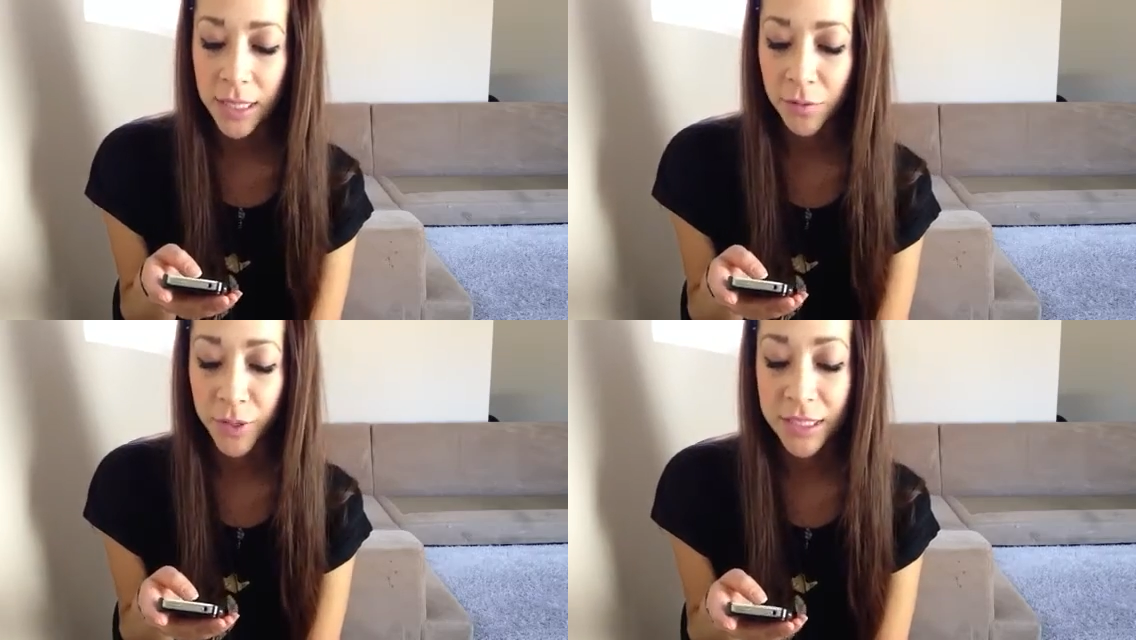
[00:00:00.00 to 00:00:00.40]

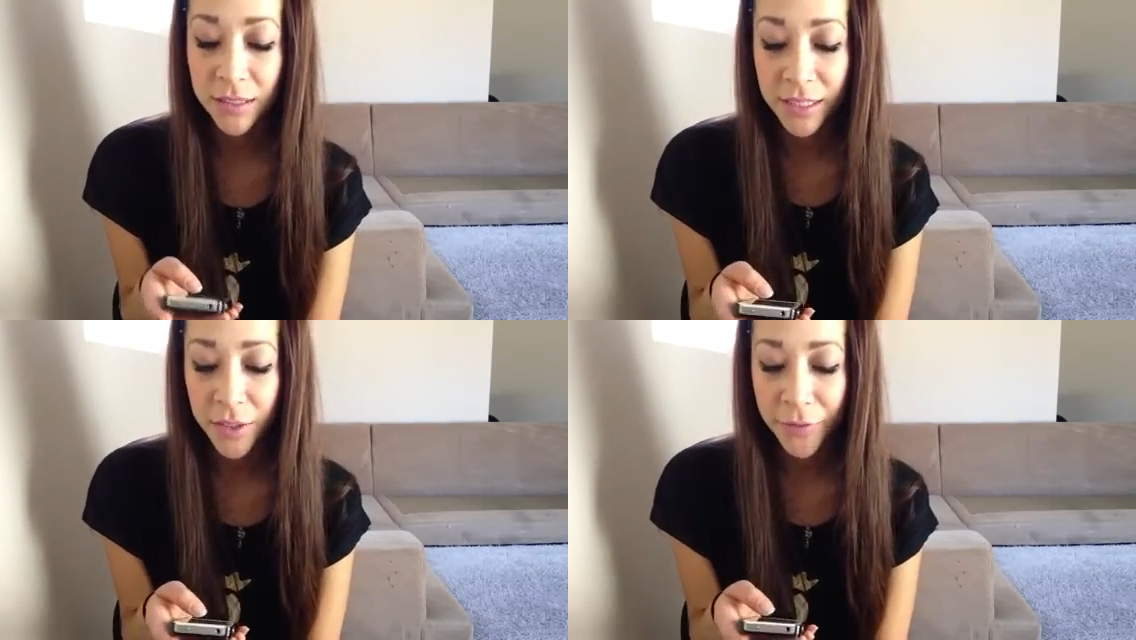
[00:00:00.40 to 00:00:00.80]
and
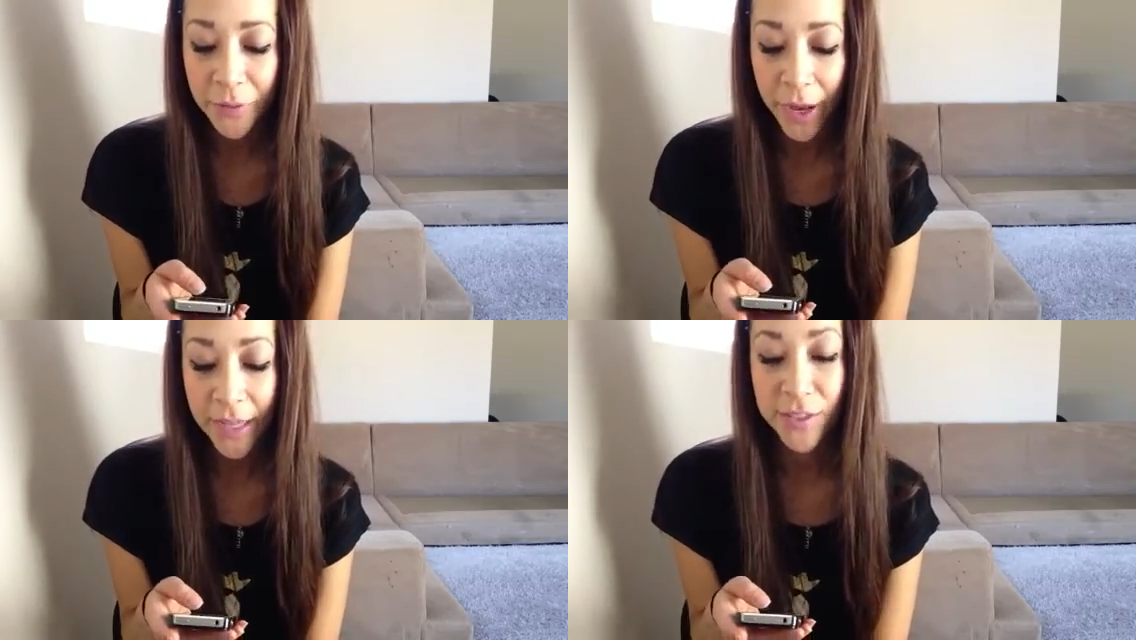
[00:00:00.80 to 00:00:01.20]
recently a new
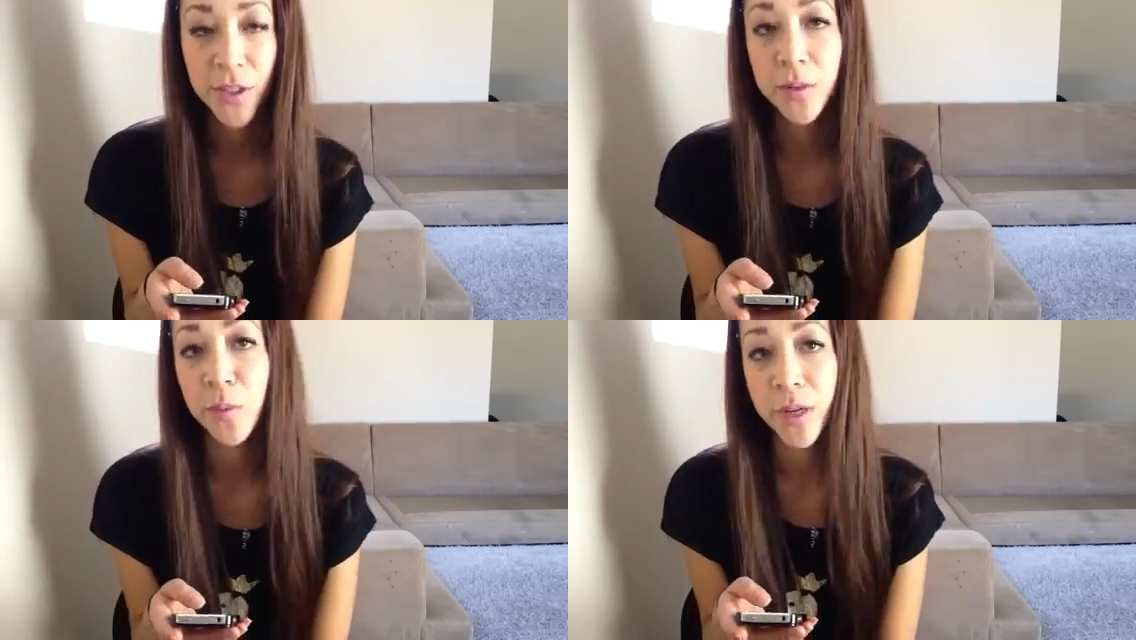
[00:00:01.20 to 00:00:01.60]
guy
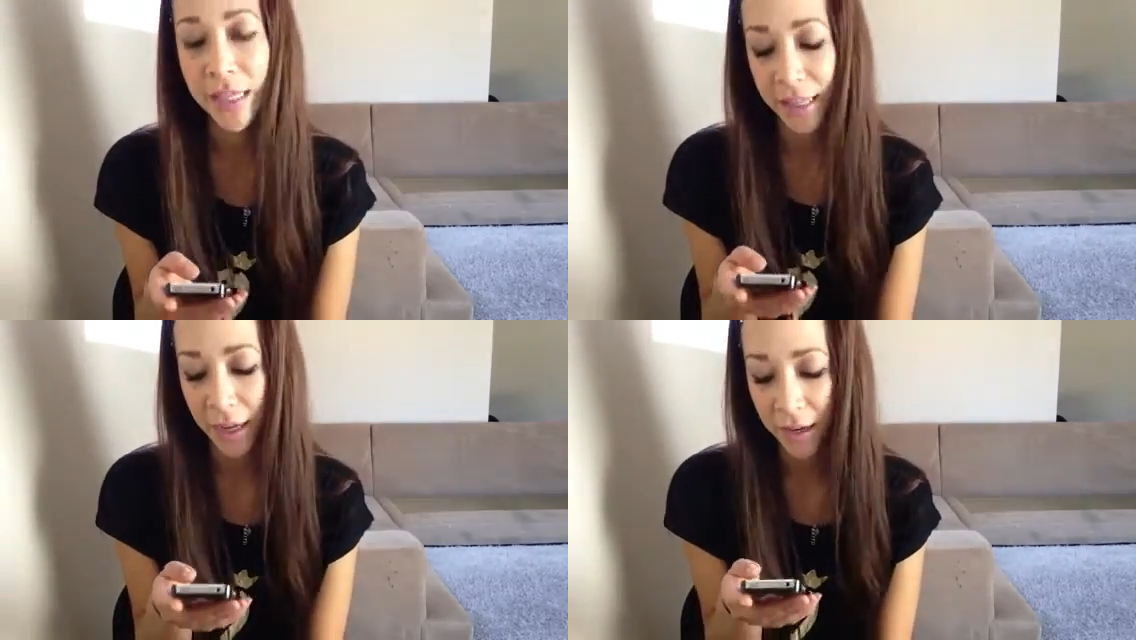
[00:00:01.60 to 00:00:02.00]
started
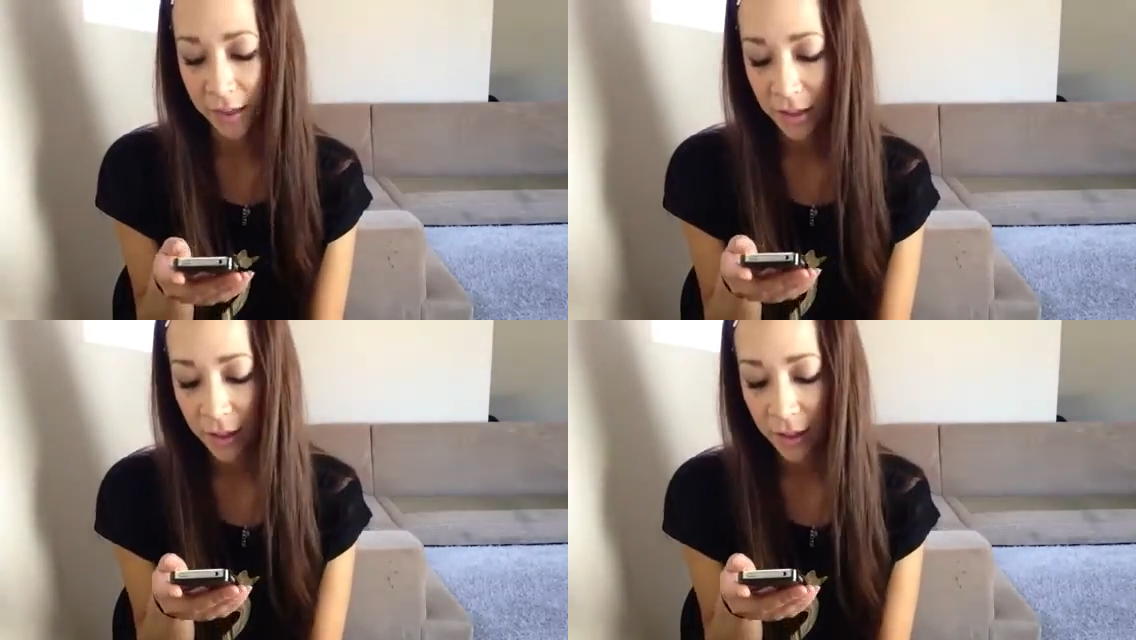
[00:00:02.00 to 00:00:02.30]
working there.